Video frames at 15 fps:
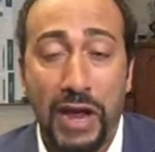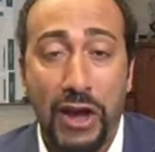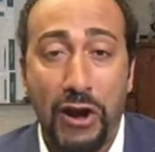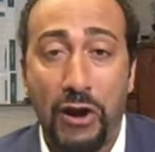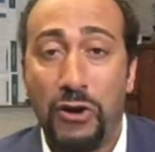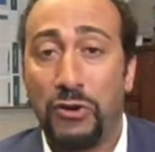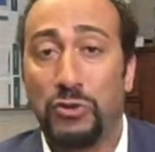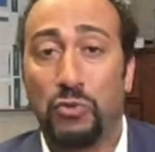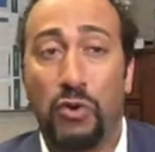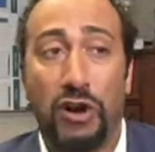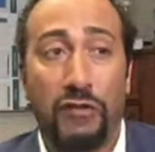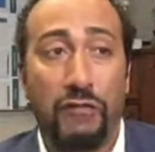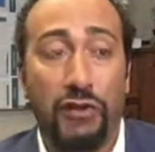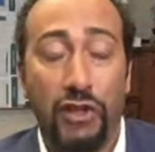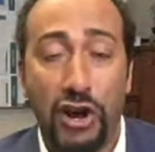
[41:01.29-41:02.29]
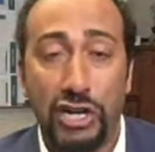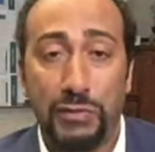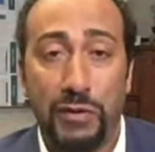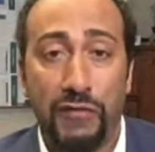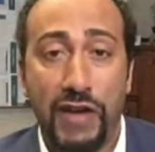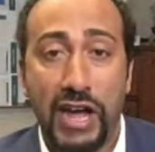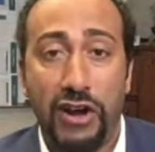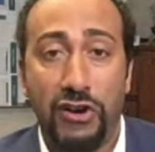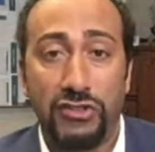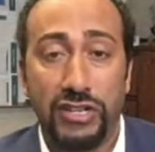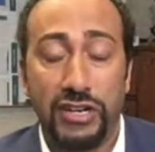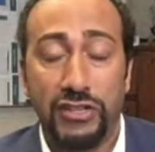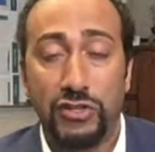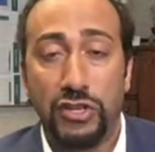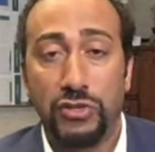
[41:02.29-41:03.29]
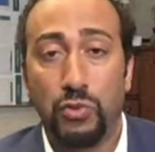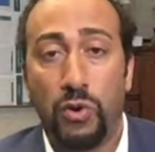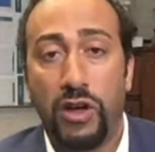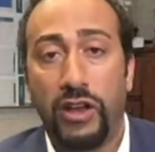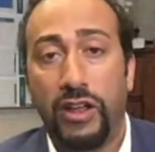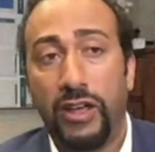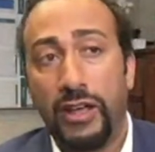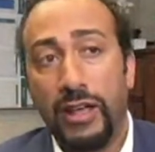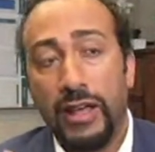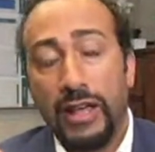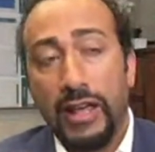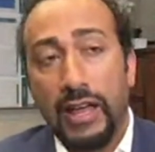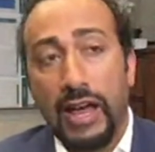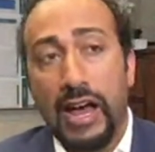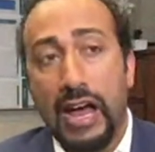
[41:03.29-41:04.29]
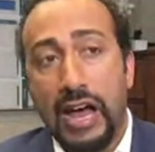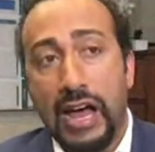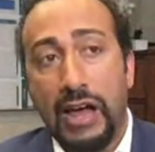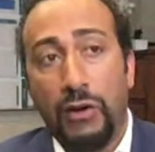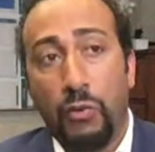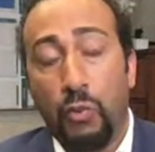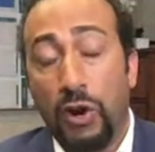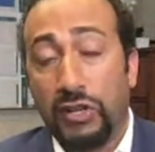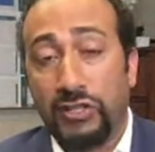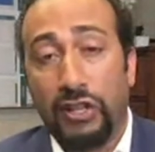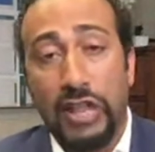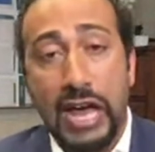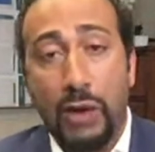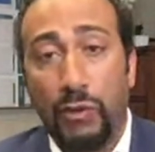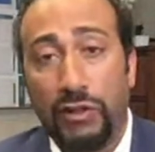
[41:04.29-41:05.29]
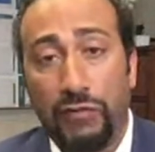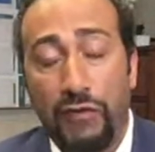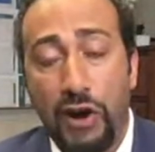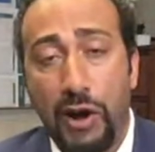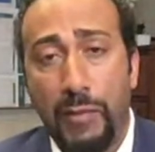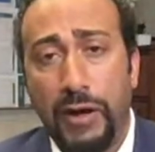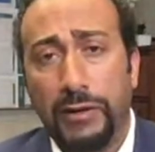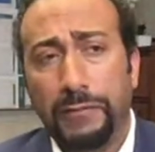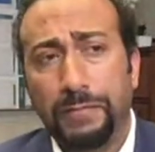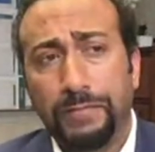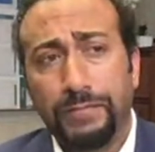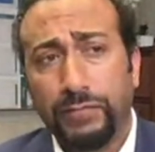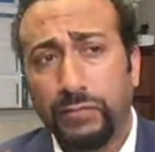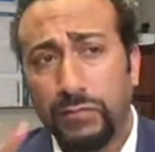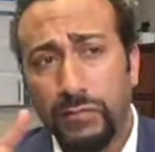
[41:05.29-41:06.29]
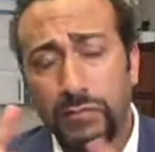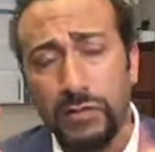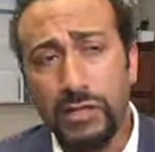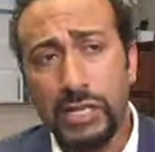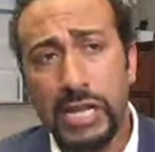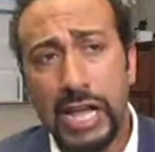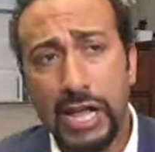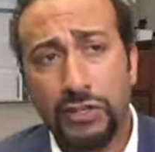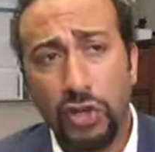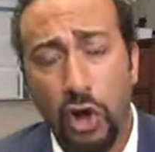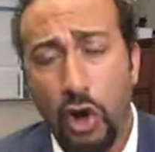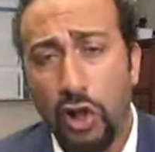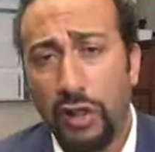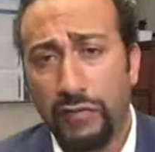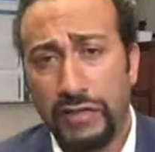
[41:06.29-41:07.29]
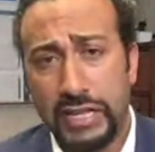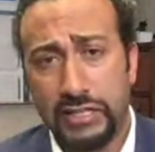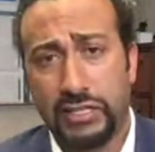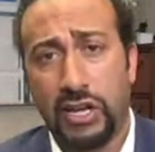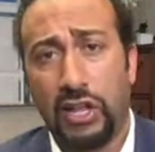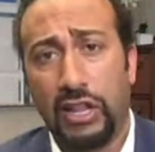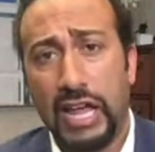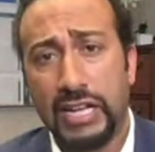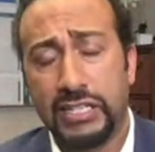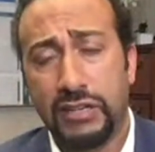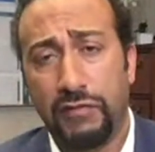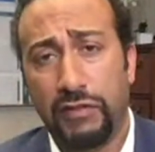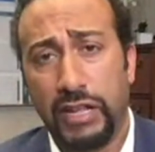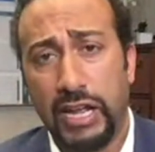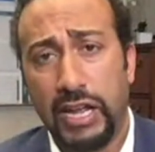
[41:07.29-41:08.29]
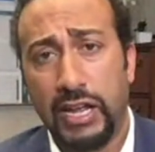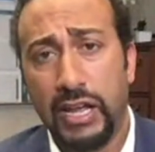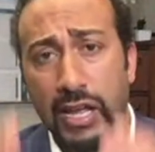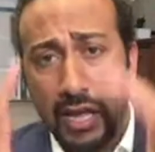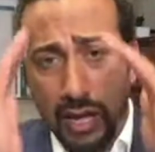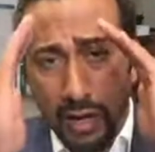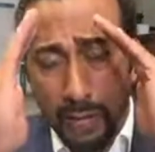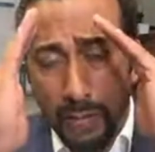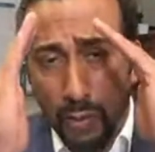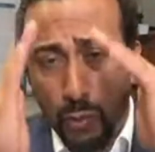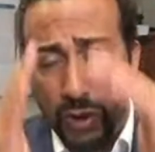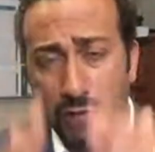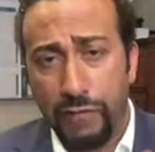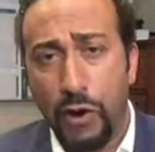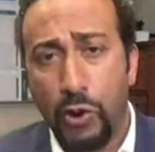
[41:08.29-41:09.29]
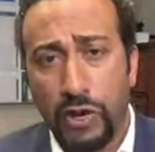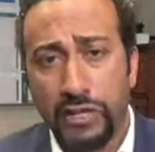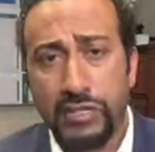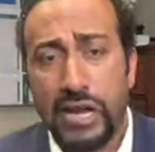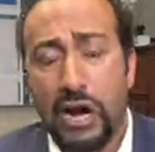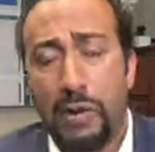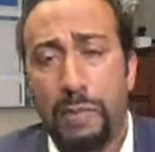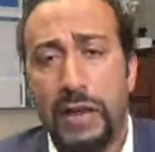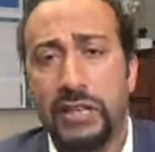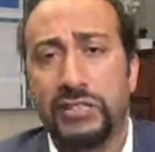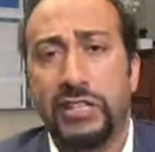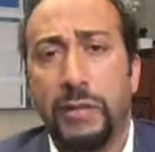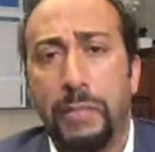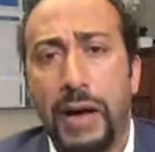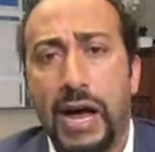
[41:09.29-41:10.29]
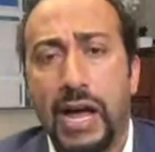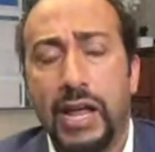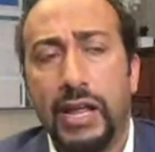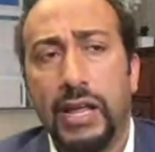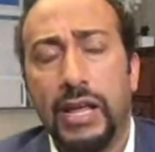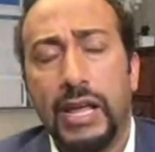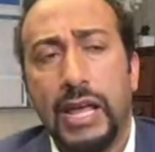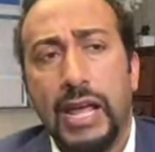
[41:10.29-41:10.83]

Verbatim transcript: payer, who's worked for large providers and is, is one, uh, works a lot with pharma it's all of these collectively, but we focus on our piece of the pie.